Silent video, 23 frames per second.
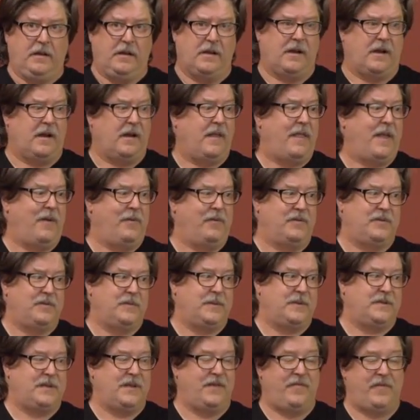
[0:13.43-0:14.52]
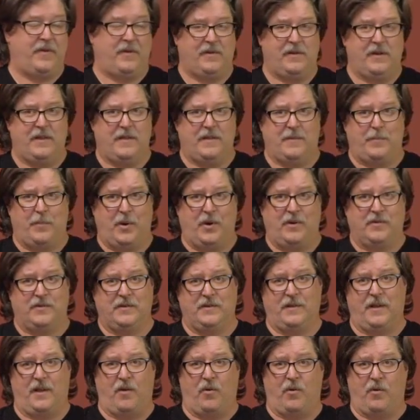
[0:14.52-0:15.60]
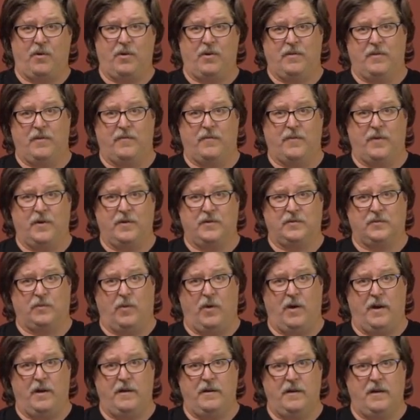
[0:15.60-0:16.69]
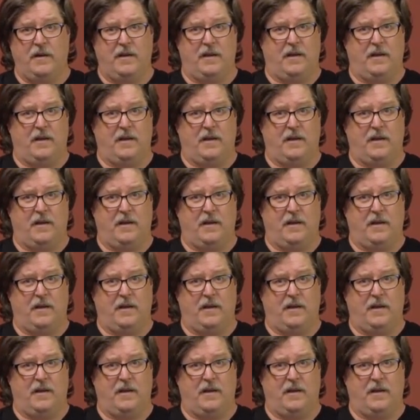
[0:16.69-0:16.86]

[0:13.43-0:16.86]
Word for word: Uh, that was specifically the person that ordered the first one,